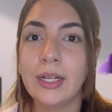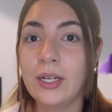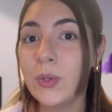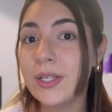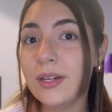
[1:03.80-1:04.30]

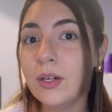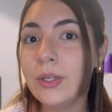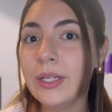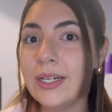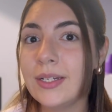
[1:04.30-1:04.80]
linguistic
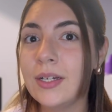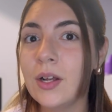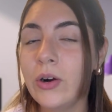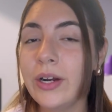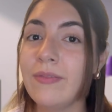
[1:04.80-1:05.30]
related,
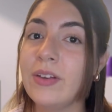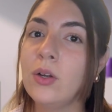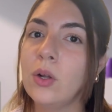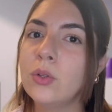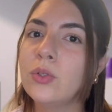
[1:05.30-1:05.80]
or even
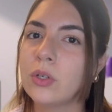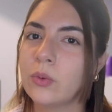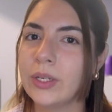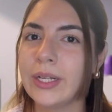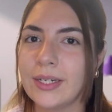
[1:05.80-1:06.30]
cultural
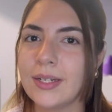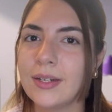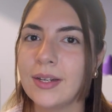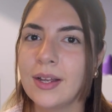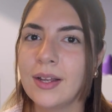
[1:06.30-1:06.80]

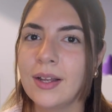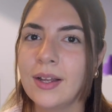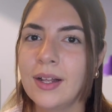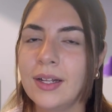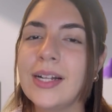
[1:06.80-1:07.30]
related.
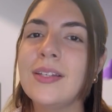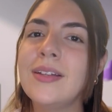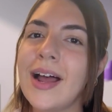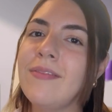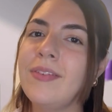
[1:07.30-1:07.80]
Let's
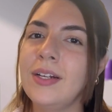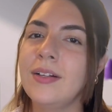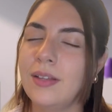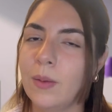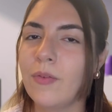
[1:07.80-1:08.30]
dive
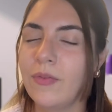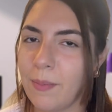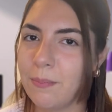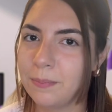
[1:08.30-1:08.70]
in some of them.